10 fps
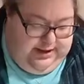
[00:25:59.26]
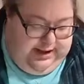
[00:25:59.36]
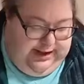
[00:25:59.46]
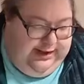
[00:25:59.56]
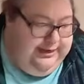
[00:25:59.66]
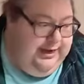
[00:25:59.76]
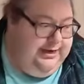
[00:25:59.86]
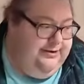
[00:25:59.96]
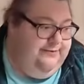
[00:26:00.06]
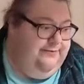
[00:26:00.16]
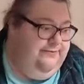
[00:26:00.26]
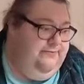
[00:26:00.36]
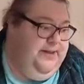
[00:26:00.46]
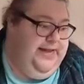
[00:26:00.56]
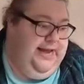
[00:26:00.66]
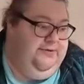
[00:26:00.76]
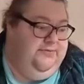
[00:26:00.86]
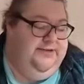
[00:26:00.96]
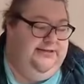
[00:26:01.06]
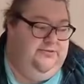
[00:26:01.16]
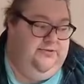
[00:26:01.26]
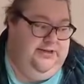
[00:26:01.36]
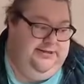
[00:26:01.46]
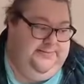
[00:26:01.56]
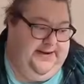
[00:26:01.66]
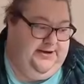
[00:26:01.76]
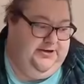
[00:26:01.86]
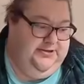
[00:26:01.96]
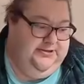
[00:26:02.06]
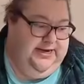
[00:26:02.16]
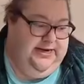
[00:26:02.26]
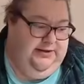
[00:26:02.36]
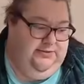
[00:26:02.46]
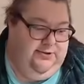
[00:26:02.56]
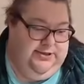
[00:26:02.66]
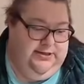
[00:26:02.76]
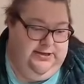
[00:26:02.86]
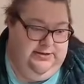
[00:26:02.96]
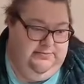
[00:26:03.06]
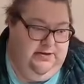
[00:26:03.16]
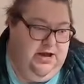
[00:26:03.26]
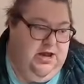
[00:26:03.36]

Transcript: I kind of became obsessed with these patterns, and I looked at them